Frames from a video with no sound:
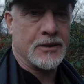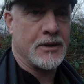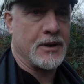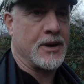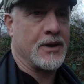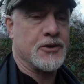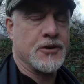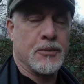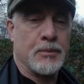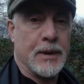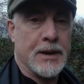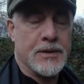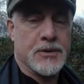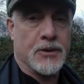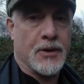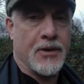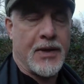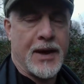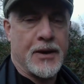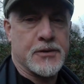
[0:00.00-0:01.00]
100 bees or
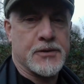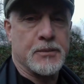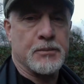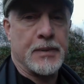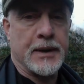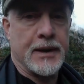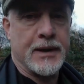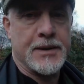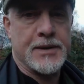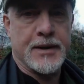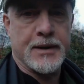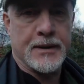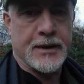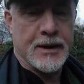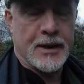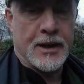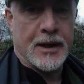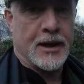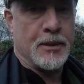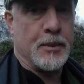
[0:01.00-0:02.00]
1,000 bees in
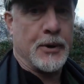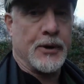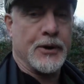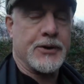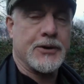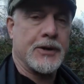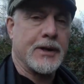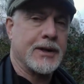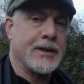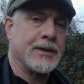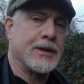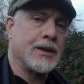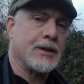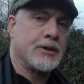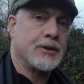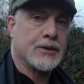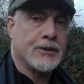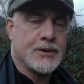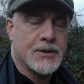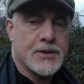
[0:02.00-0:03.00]
laboratory
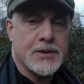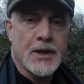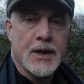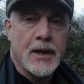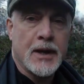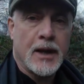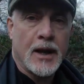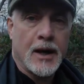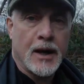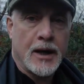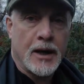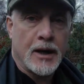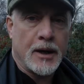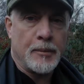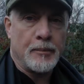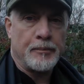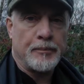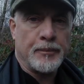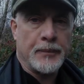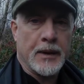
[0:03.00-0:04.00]
conditions
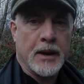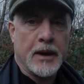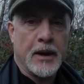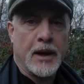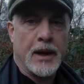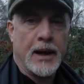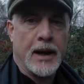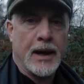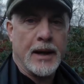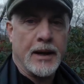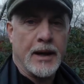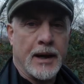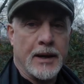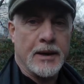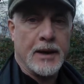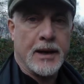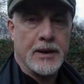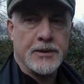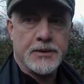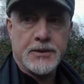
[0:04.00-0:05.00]
um,
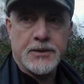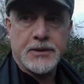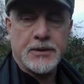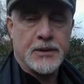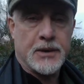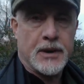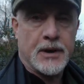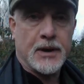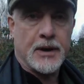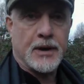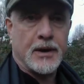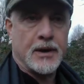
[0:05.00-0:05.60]
and, and uh,